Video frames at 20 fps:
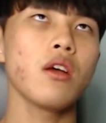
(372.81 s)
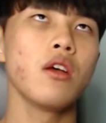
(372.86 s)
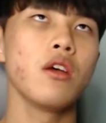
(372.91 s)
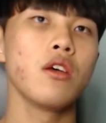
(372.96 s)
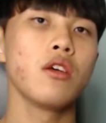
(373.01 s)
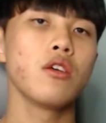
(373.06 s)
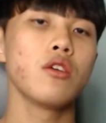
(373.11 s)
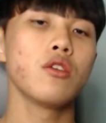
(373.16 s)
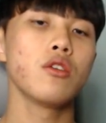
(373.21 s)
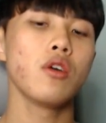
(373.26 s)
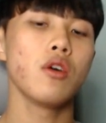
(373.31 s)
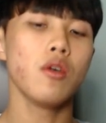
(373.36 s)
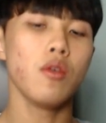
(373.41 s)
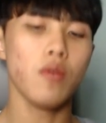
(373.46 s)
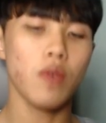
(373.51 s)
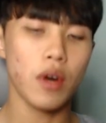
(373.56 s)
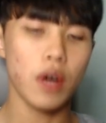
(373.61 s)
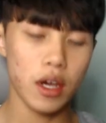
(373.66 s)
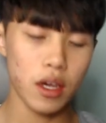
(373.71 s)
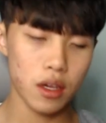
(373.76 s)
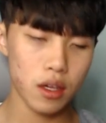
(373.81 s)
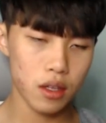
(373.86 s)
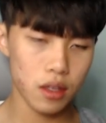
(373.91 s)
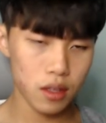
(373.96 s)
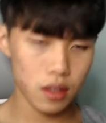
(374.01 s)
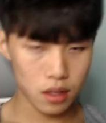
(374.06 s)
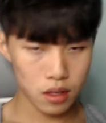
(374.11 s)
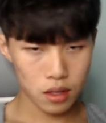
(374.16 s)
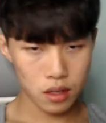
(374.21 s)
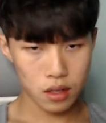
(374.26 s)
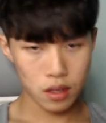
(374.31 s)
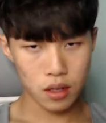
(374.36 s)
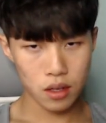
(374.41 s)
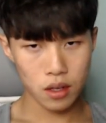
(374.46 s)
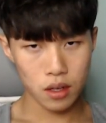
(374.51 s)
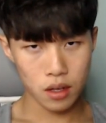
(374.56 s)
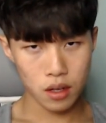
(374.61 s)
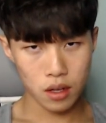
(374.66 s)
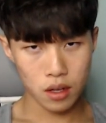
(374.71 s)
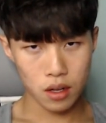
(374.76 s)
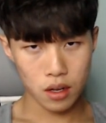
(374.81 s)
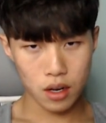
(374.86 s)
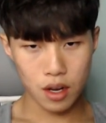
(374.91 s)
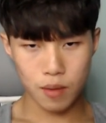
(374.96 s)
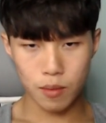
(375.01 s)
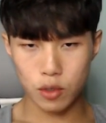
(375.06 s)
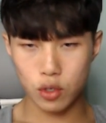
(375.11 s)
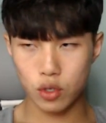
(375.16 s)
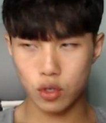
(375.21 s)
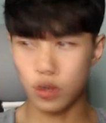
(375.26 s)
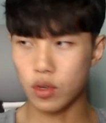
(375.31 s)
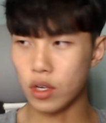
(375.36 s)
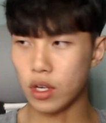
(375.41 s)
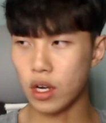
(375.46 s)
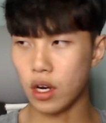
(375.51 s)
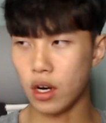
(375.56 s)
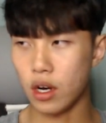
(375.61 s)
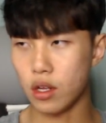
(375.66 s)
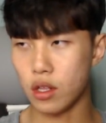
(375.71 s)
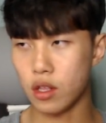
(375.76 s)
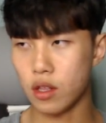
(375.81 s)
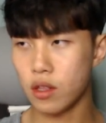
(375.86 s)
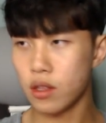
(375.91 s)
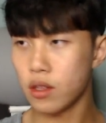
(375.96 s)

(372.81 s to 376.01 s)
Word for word: you know, like, let me show you guys.